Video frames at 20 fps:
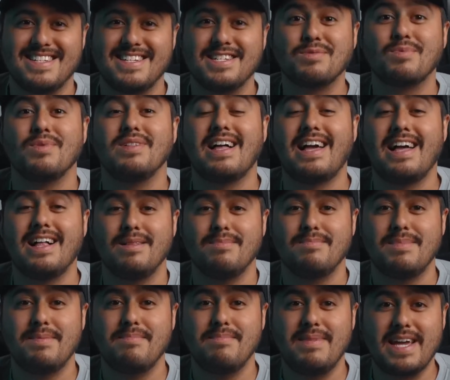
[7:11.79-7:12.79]
this will help
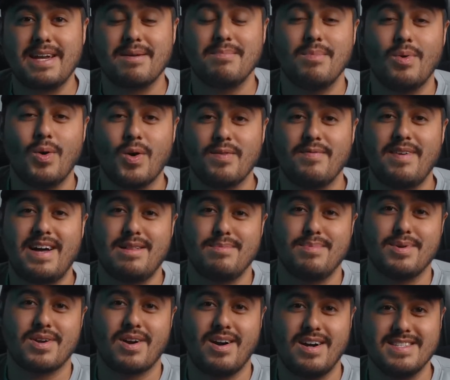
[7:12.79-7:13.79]
me make more
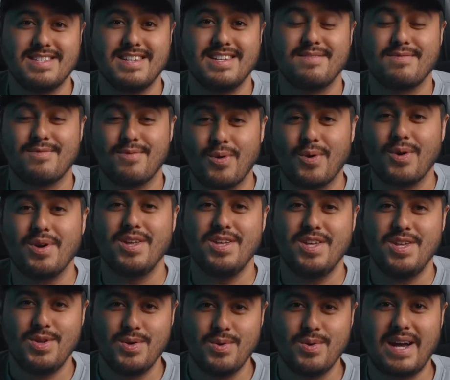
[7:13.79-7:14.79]
valuable content for
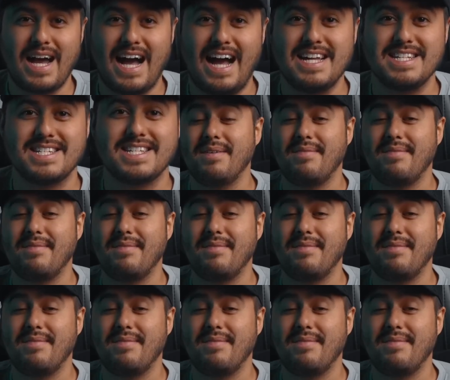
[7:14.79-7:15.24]
you guys.